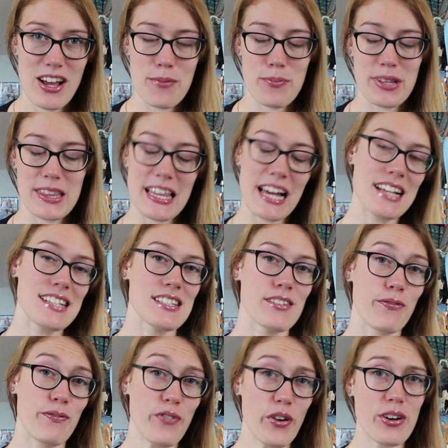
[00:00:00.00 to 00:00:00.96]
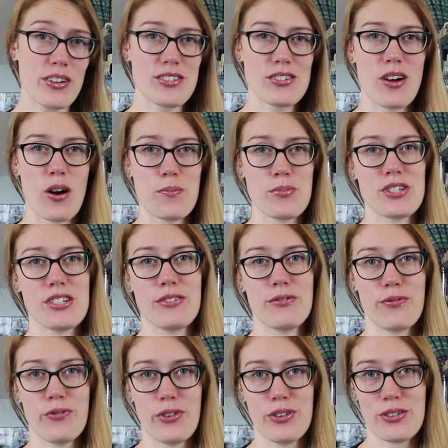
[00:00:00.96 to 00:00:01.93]
But that is the first option
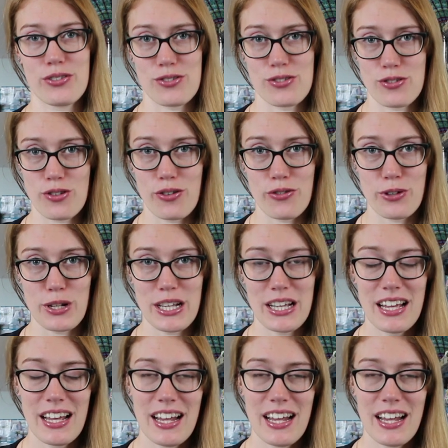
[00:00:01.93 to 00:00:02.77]
for your story.